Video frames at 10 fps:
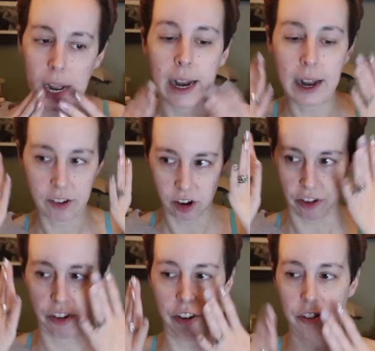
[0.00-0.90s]
and it
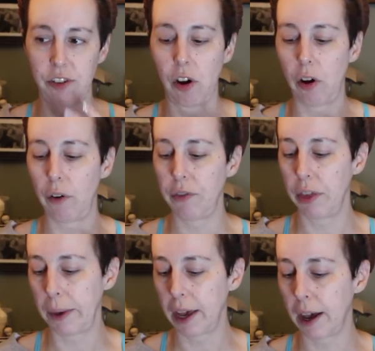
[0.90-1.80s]
starts to dissolve
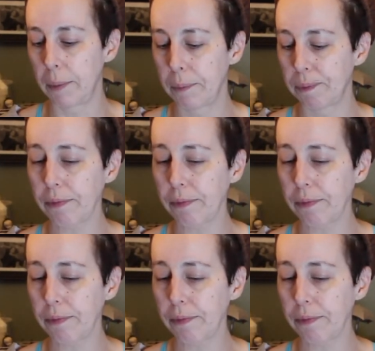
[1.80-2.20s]
the makeup.